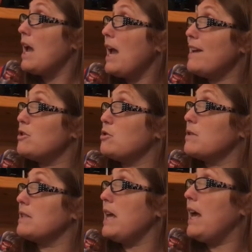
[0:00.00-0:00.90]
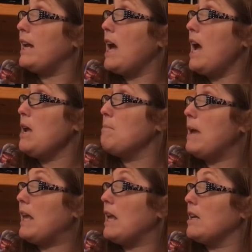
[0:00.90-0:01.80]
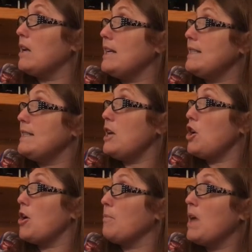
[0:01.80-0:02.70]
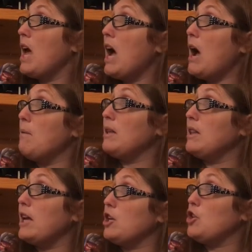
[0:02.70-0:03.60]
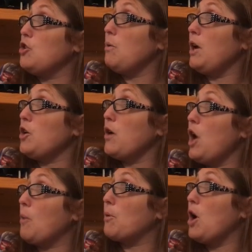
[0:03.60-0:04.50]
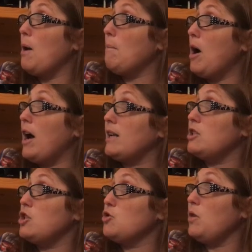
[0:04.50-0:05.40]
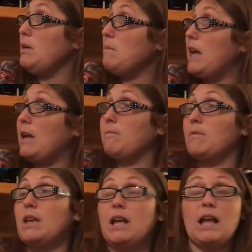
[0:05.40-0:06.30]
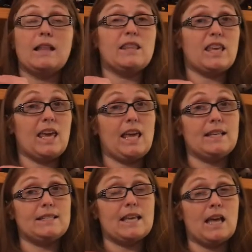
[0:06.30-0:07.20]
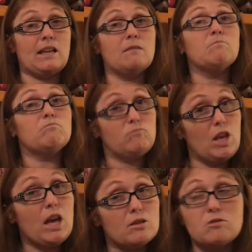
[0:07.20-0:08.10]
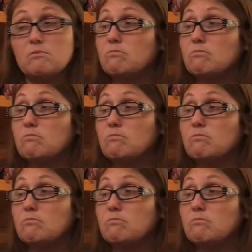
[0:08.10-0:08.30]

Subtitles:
Esther said, "I am making a nice dinner. I would like you and your helper Haman to join me." The king said, "Yes."